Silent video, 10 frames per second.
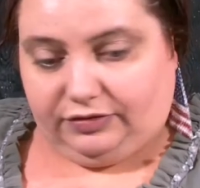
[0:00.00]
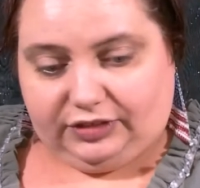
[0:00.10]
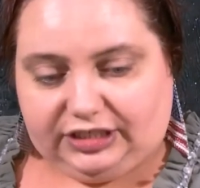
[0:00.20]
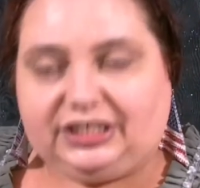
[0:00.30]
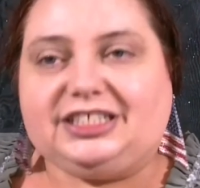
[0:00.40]

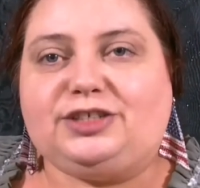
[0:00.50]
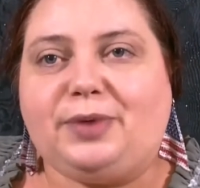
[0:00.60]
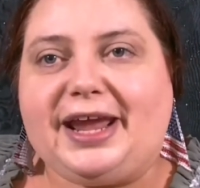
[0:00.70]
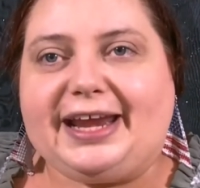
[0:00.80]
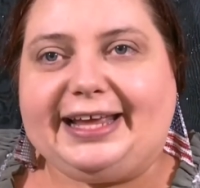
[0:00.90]
that's just the
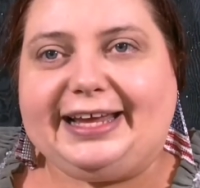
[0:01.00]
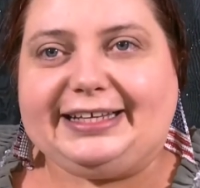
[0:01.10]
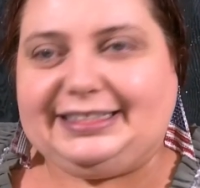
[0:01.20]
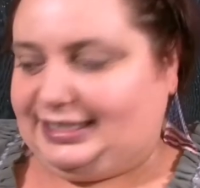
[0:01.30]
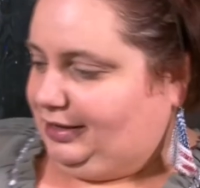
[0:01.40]
way it
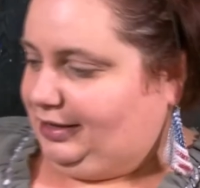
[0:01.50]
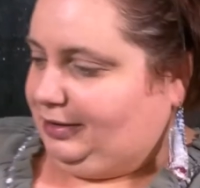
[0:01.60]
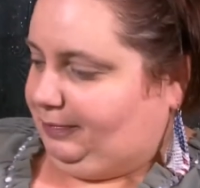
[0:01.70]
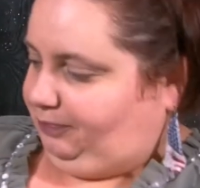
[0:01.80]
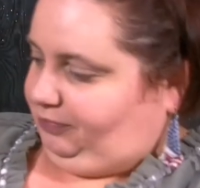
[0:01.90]
is.
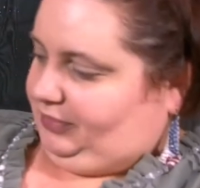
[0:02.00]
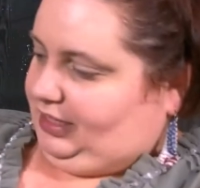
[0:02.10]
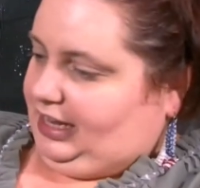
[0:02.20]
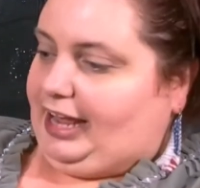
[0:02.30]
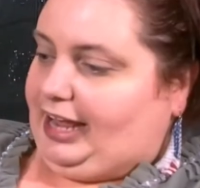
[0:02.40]

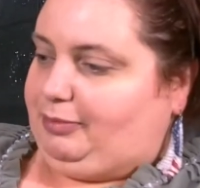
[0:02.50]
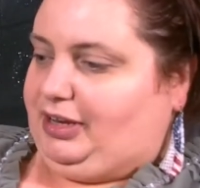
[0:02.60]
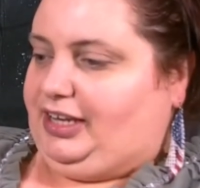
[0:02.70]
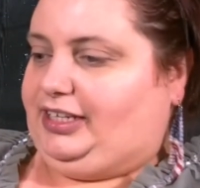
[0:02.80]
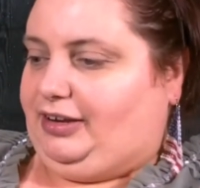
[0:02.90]
Like
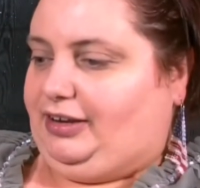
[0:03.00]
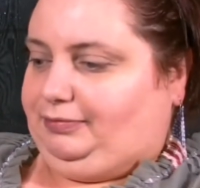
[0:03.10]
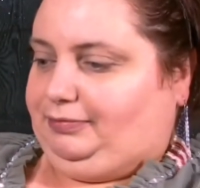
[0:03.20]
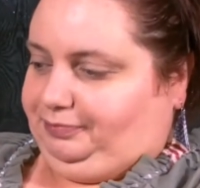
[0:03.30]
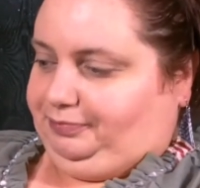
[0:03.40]
me or you don't.